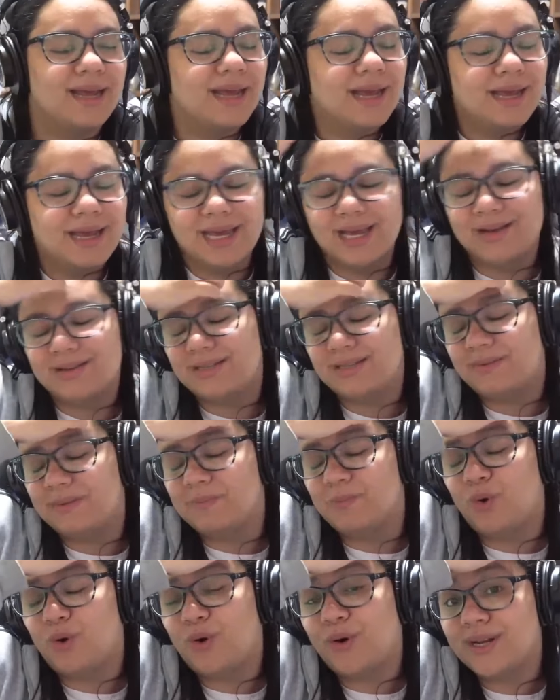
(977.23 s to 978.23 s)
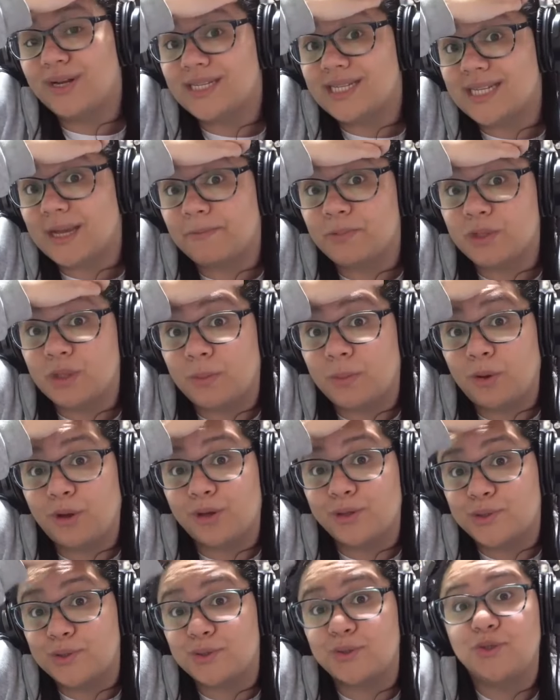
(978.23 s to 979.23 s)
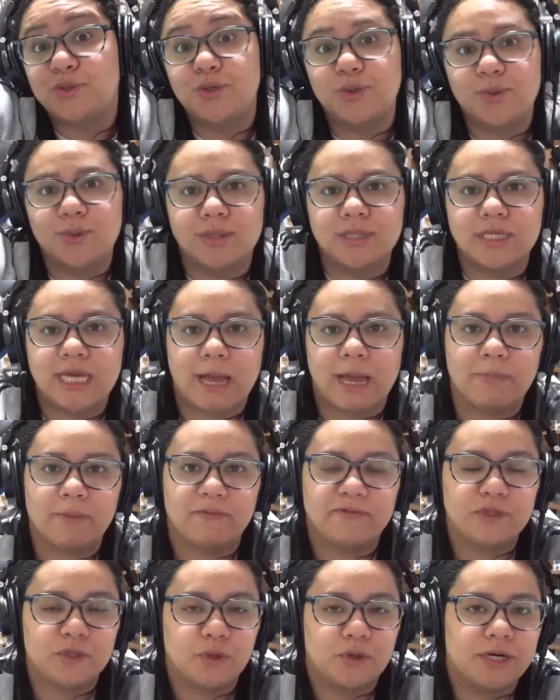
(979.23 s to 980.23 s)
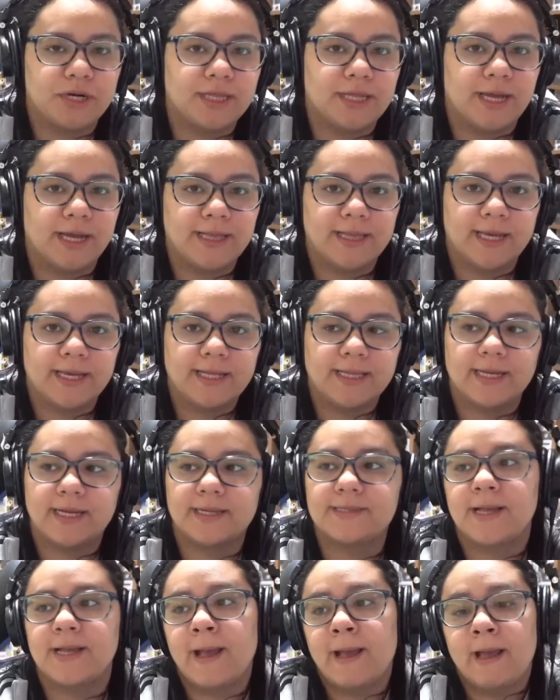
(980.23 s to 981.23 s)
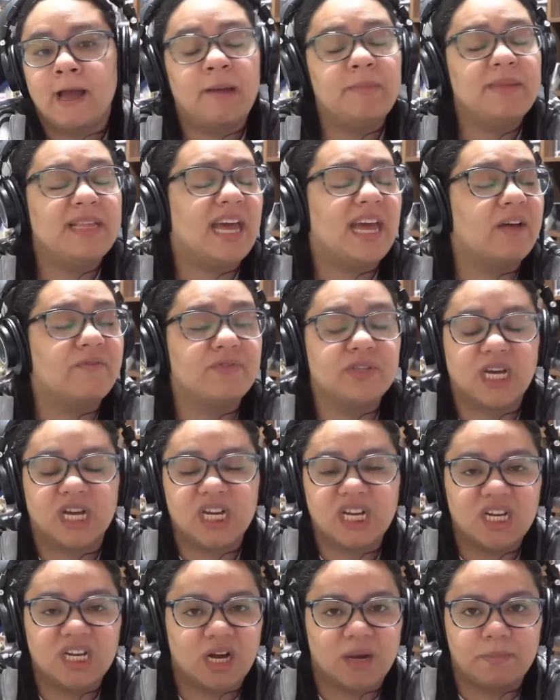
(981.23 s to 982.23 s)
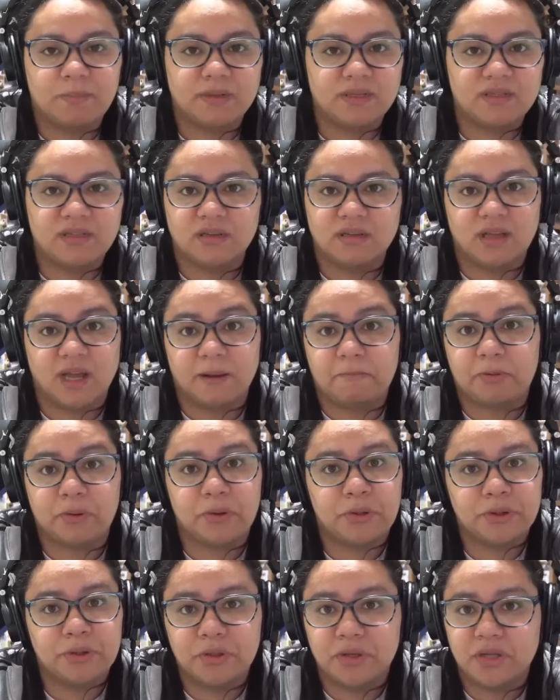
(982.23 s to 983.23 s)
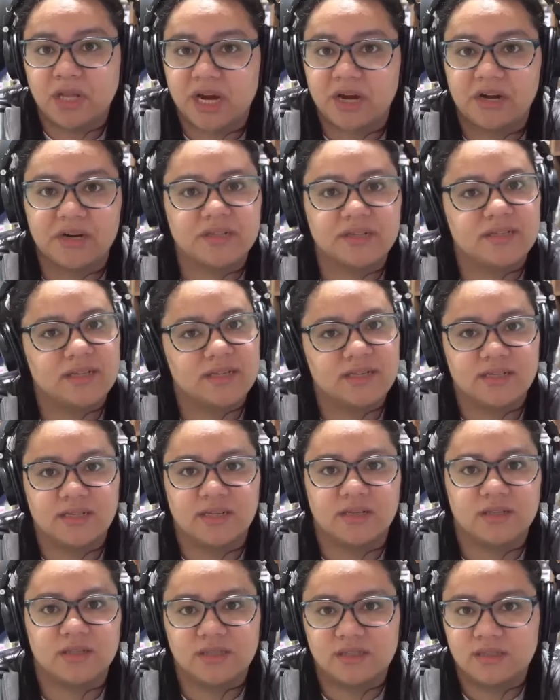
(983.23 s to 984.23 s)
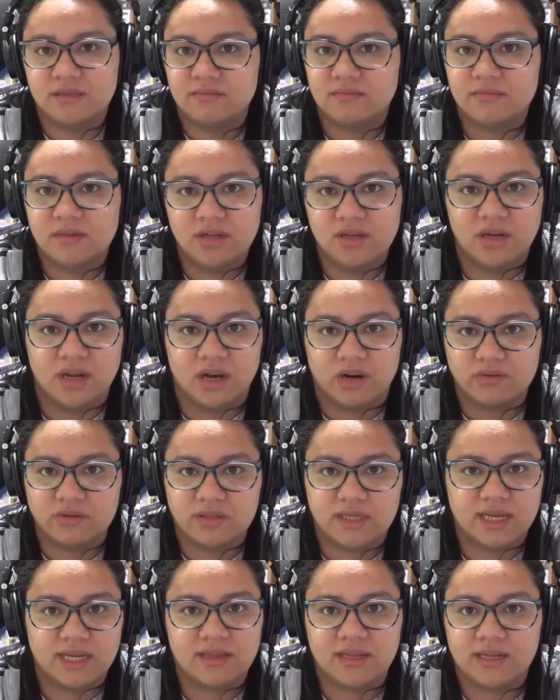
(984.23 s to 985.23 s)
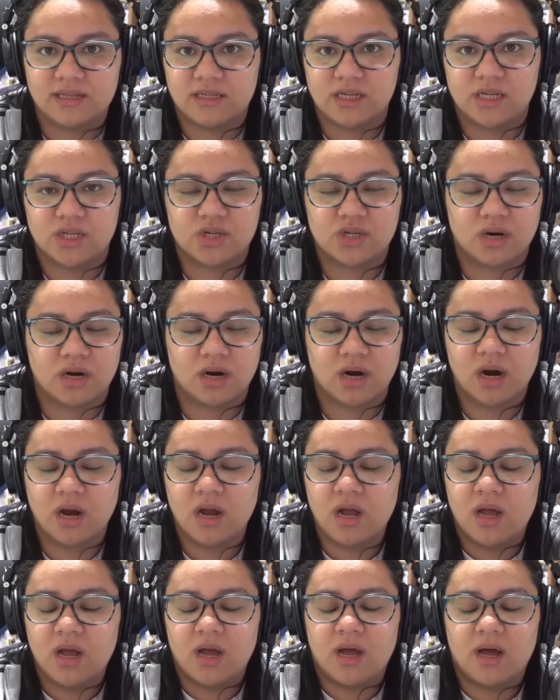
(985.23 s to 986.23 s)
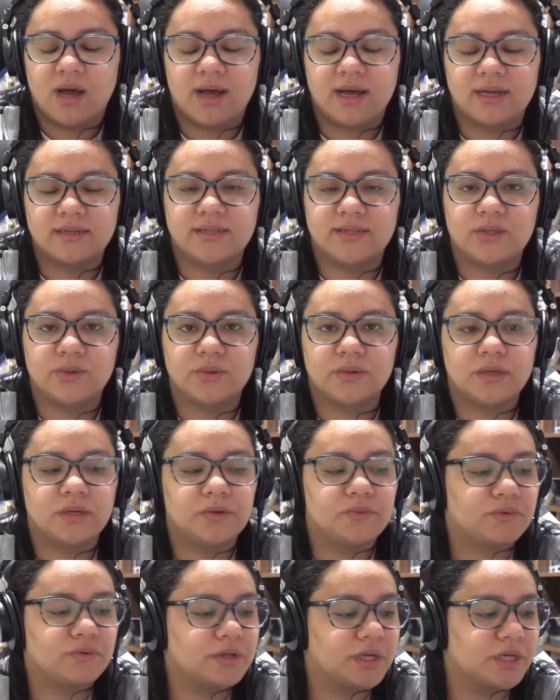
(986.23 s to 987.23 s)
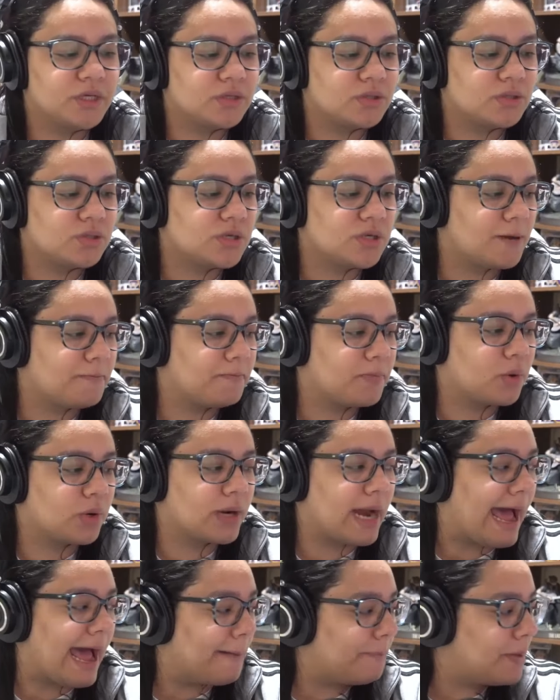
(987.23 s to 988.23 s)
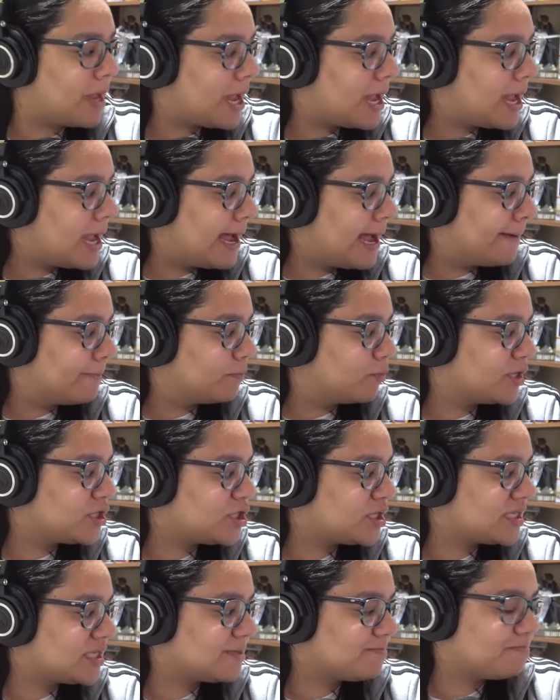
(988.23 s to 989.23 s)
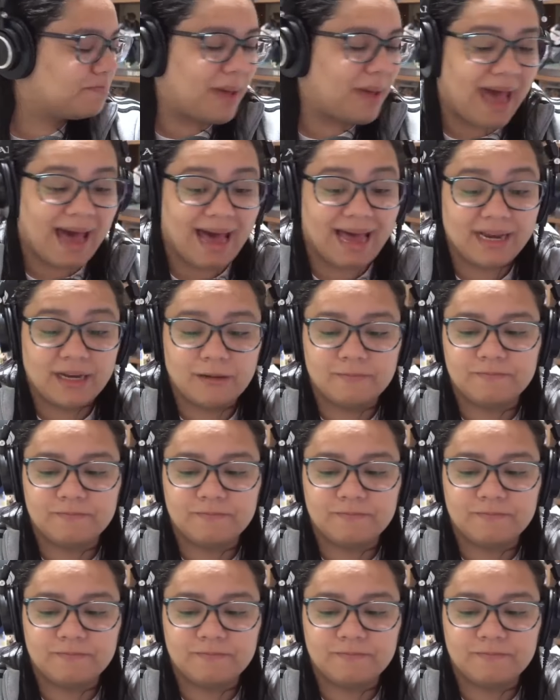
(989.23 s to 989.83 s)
it was even more acceptable to do a type of storyline like this. I mean, they have done it up until, like, Pretty Little Liars. They still, you know, did the teacher student relationship crap, which is bad.